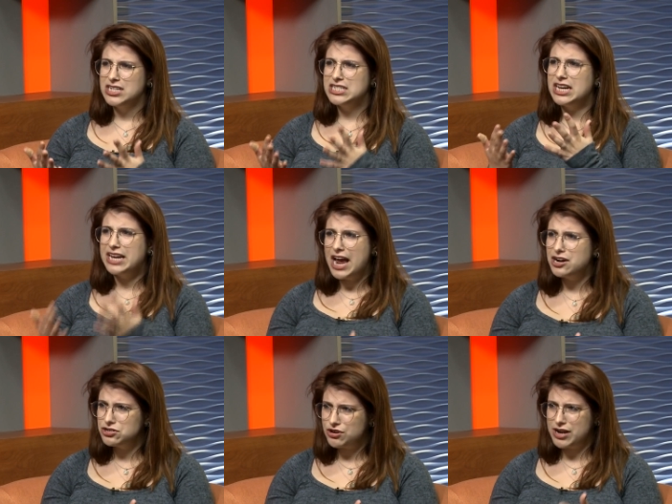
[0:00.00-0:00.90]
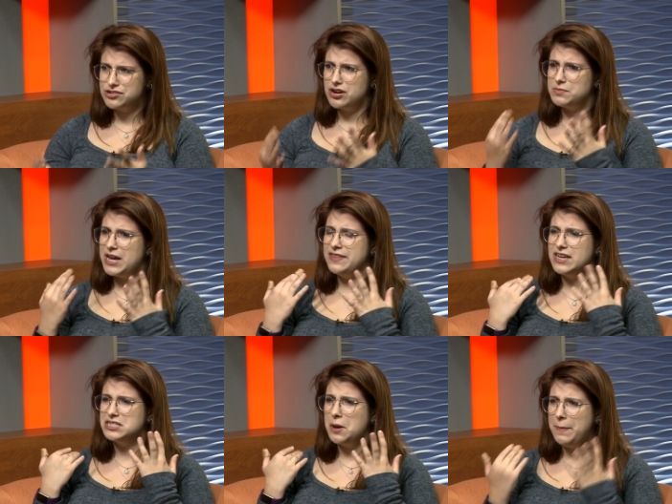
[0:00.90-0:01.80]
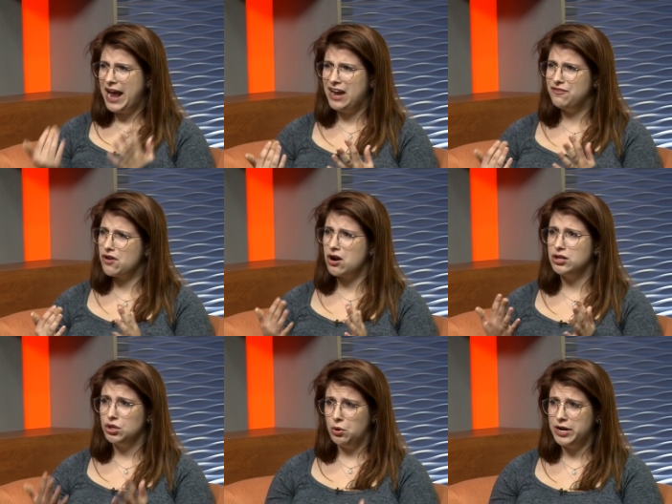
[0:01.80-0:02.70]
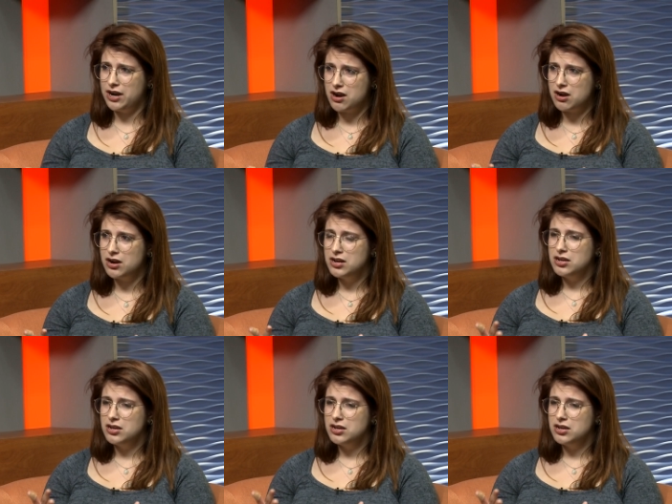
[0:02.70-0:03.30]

to get your transcript and then to pay for a lawyer